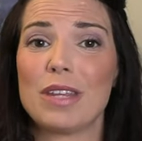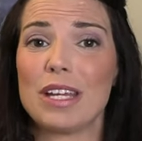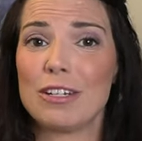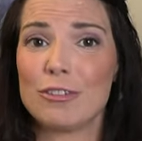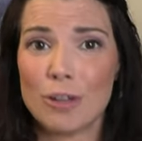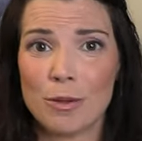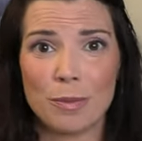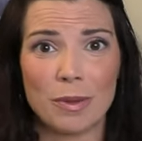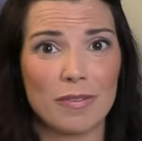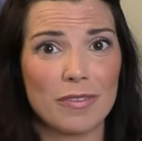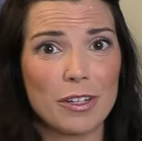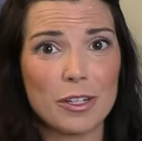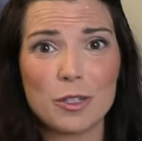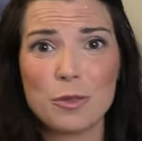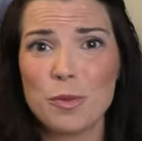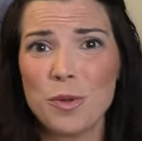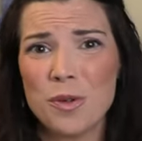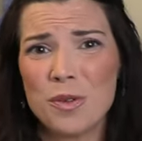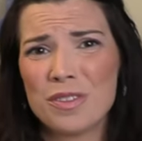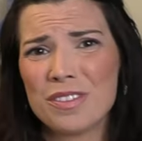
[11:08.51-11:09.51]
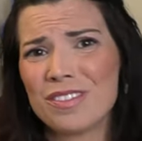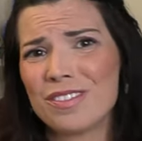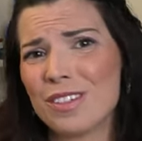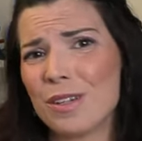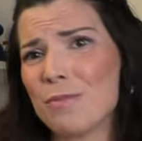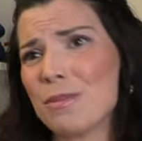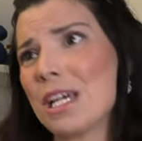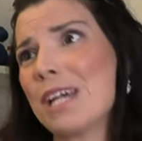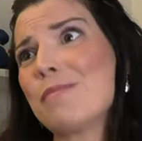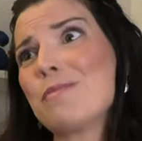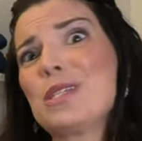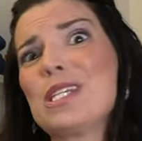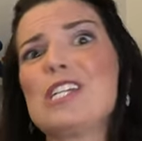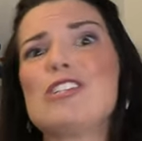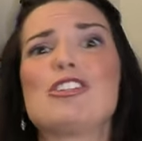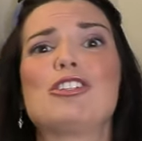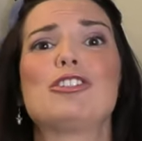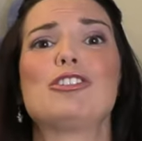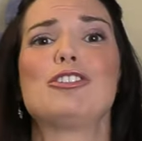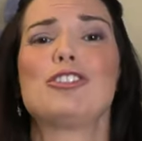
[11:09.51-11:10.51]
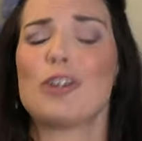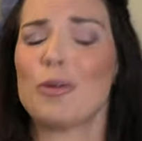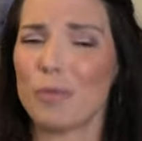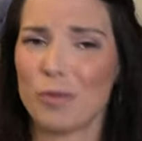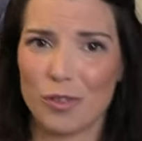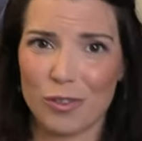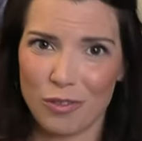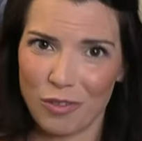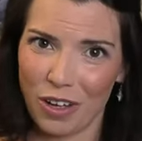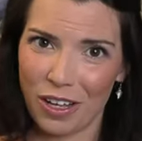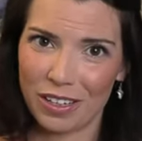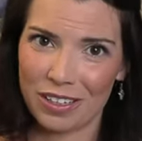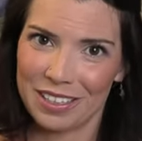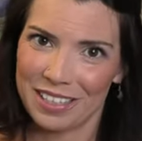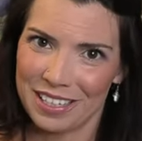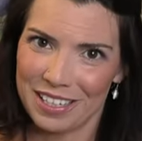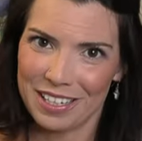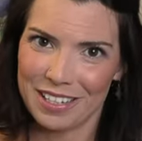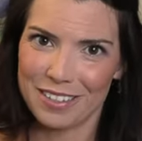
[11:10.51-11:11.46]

They jump if they're spooked, sometimes they just jump for fun.